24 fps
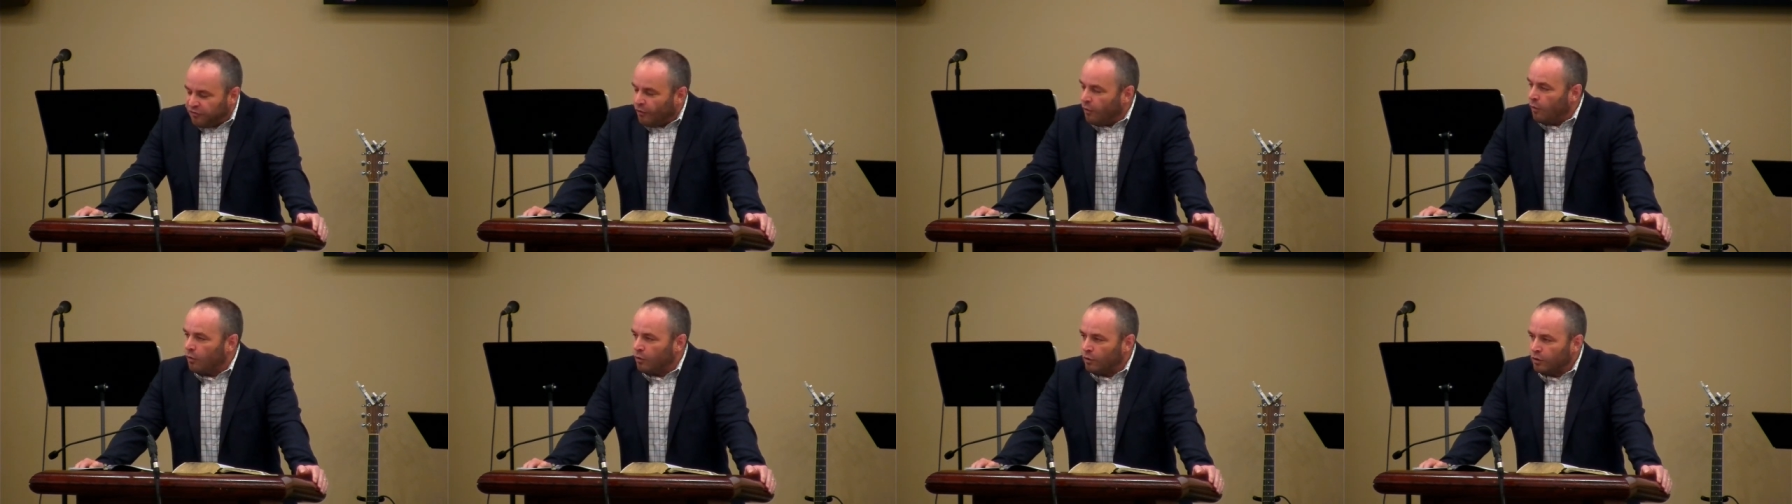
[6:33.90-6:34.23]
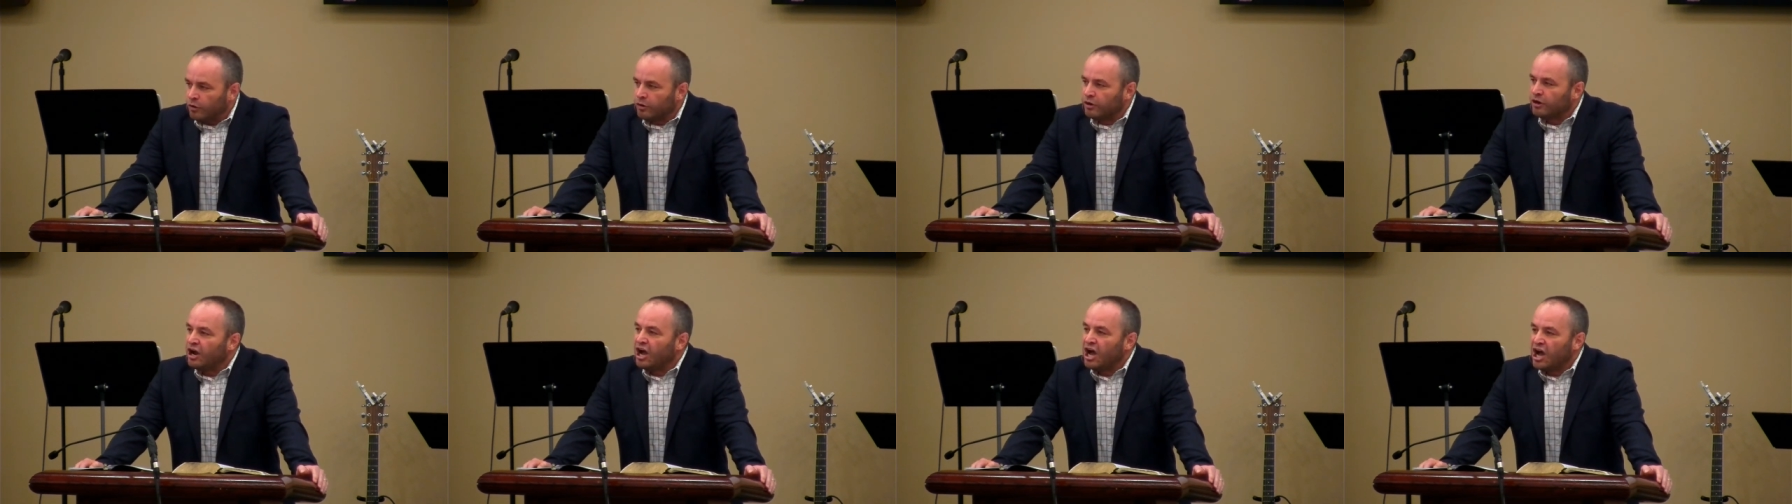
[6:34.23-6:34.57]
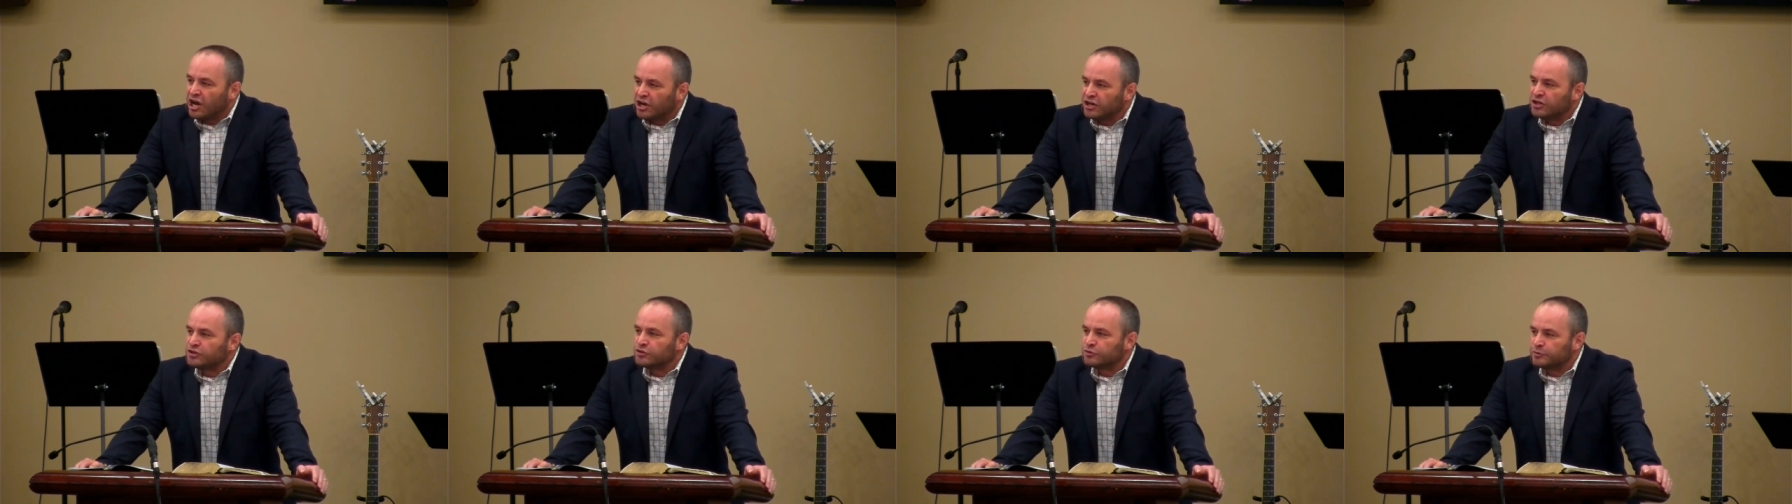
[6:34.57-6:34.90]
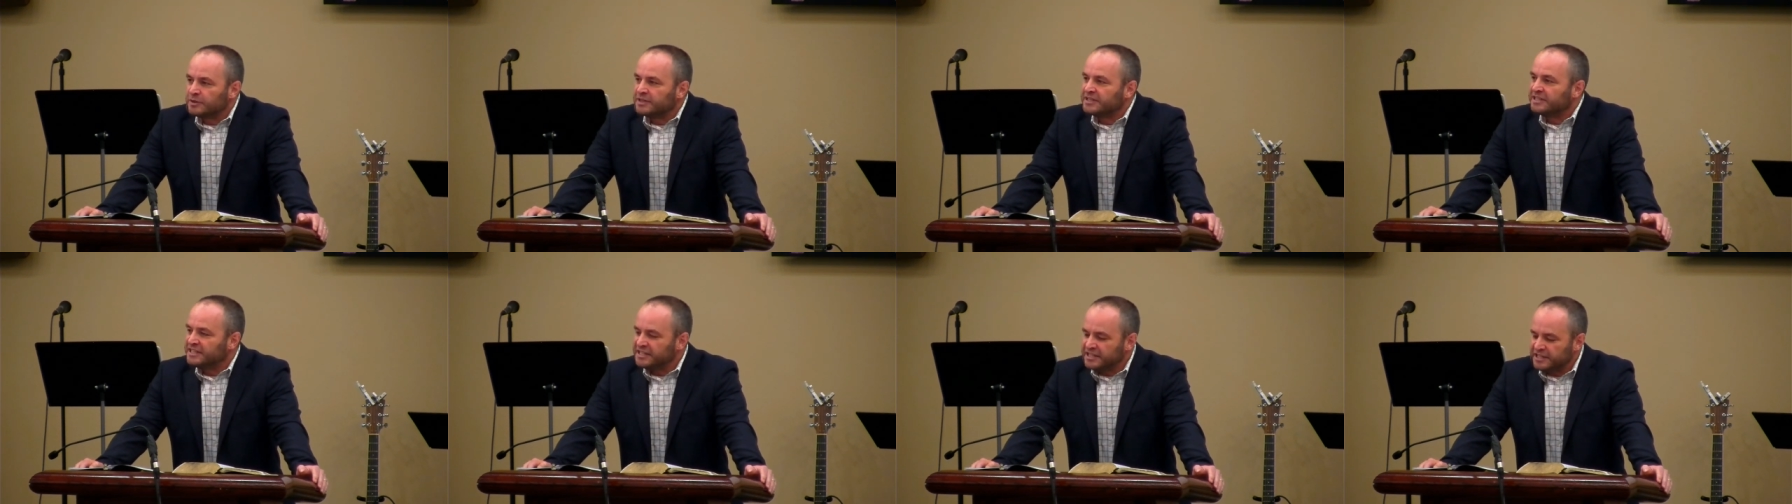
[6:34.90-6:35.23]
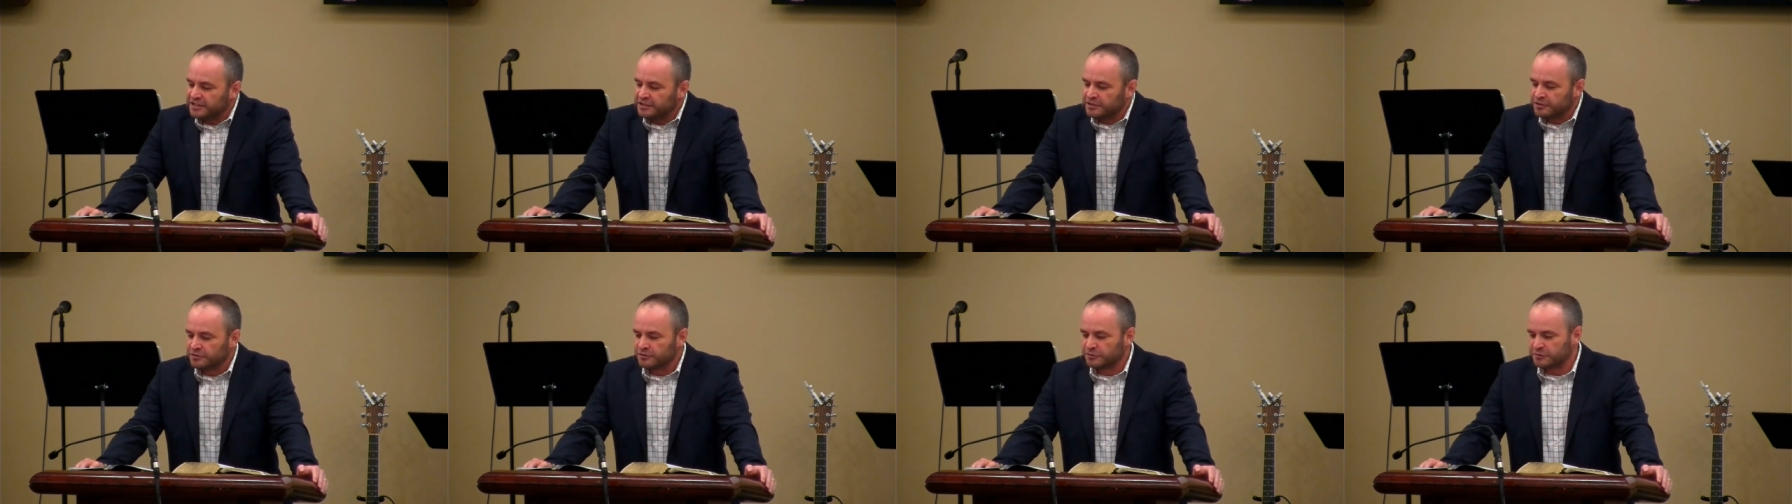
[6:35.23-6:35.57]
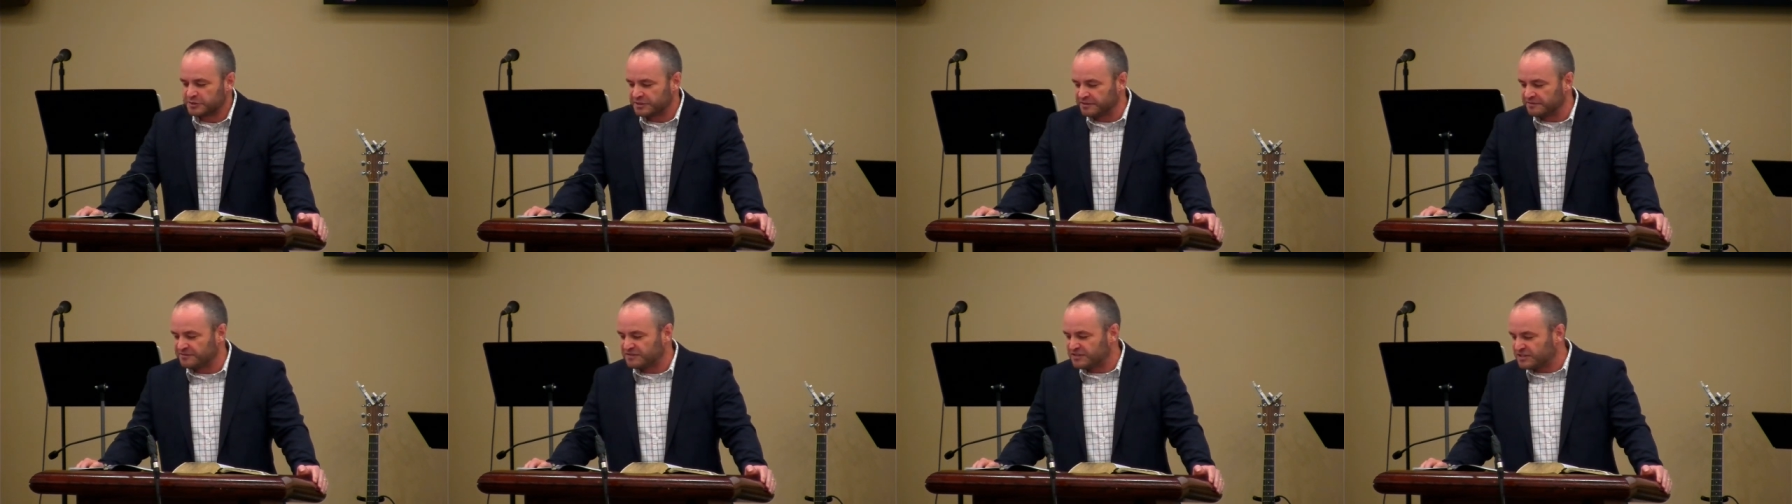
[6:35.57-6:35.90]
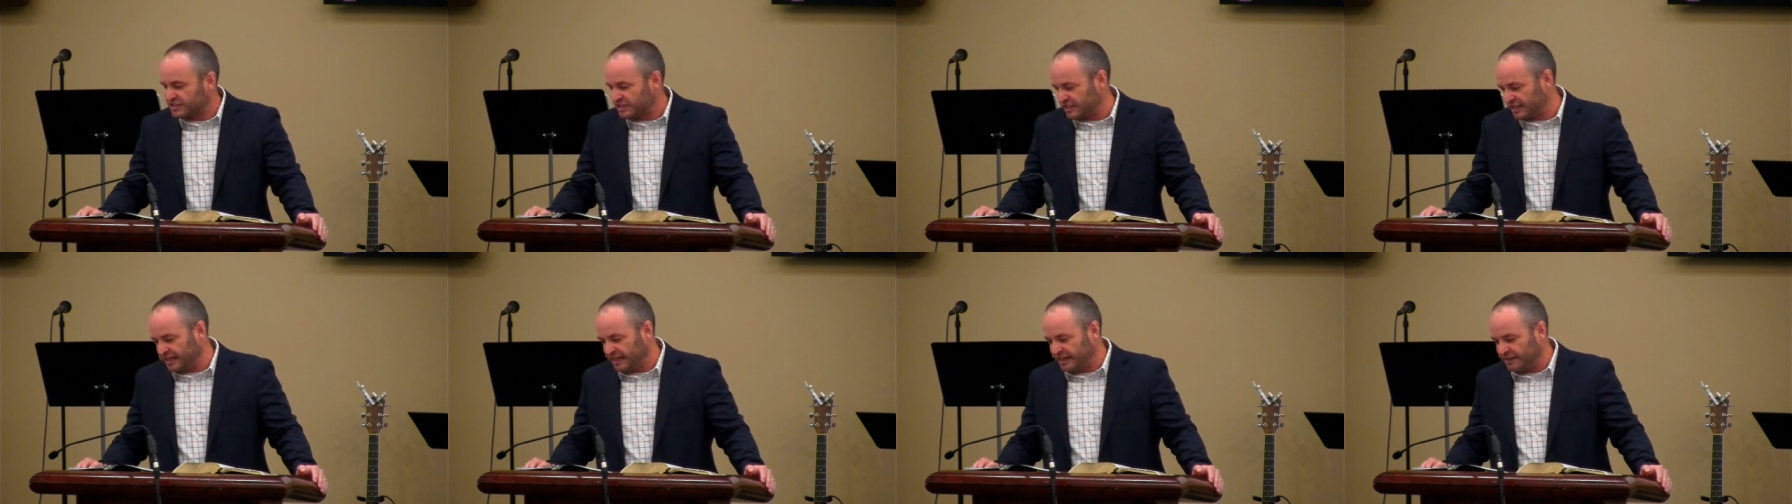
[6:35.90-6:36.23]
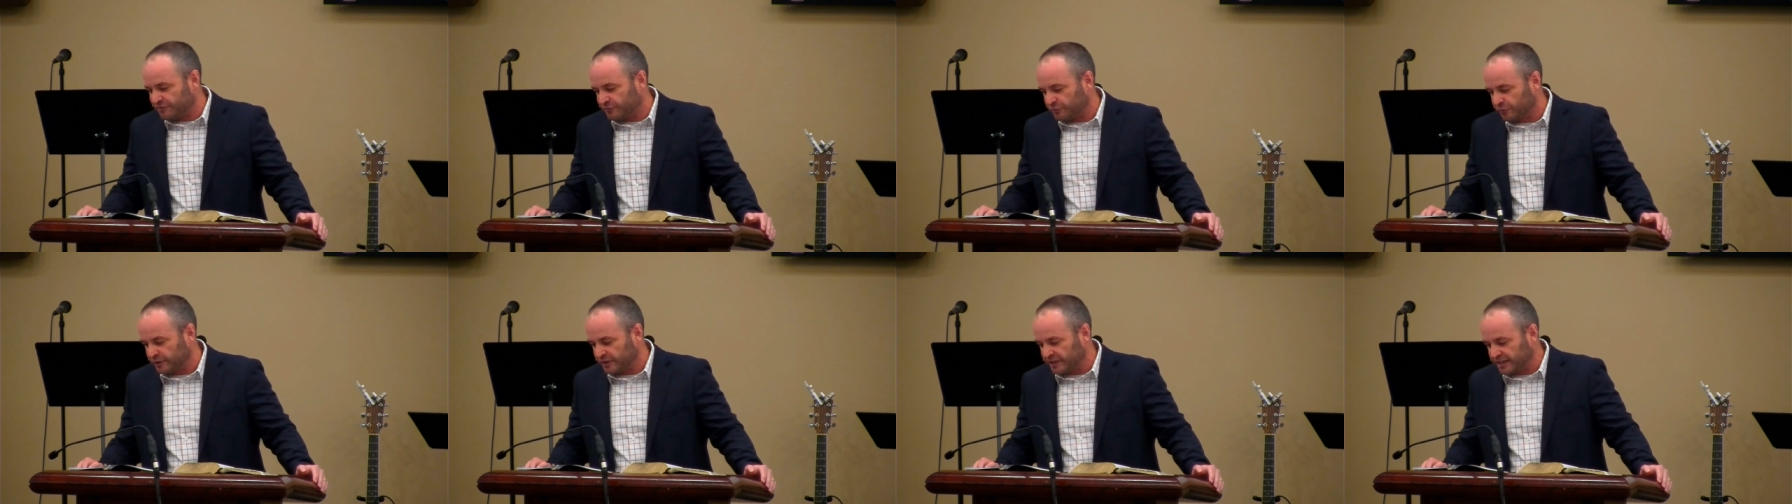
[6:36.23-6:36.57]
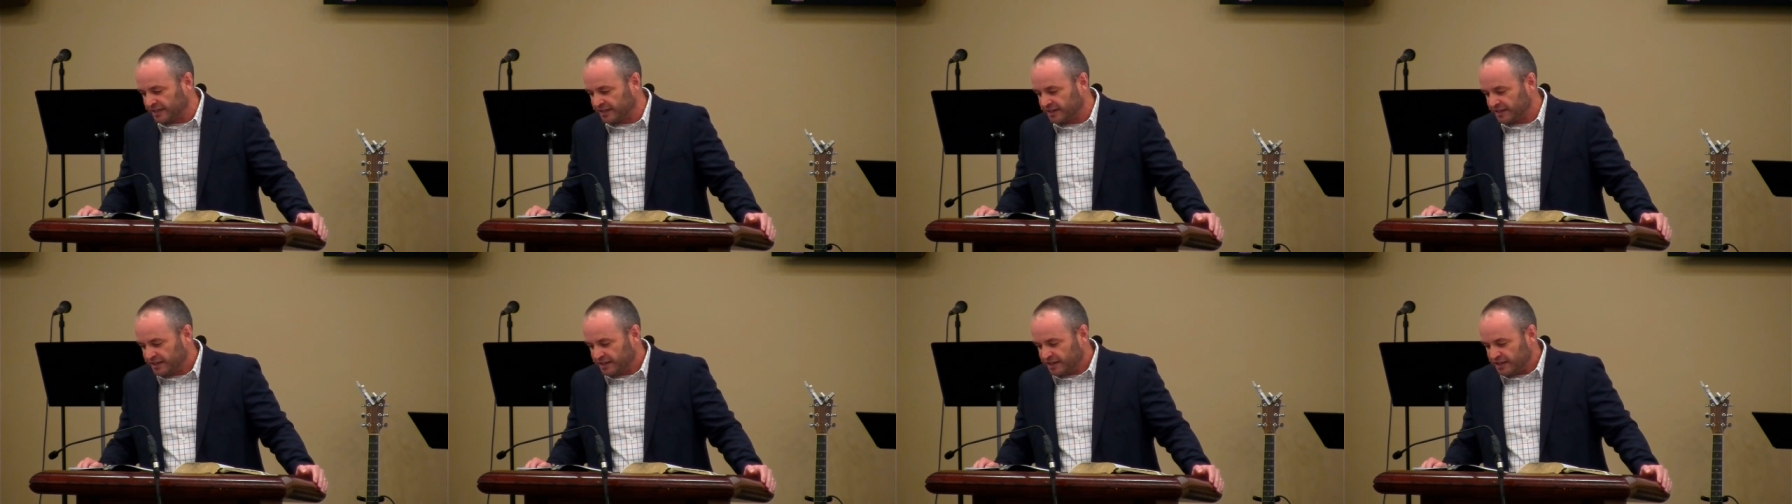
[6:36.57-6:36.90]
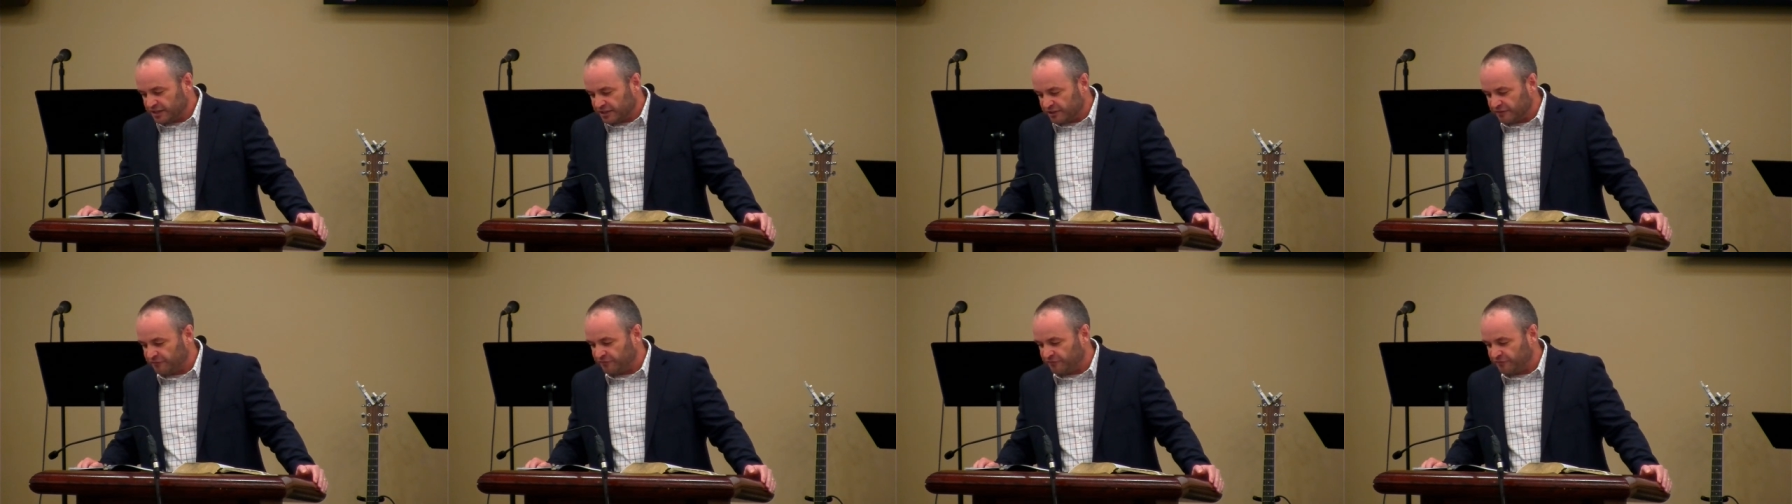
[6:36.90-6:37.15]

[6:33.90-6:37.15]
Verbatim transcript: 400 years of slavery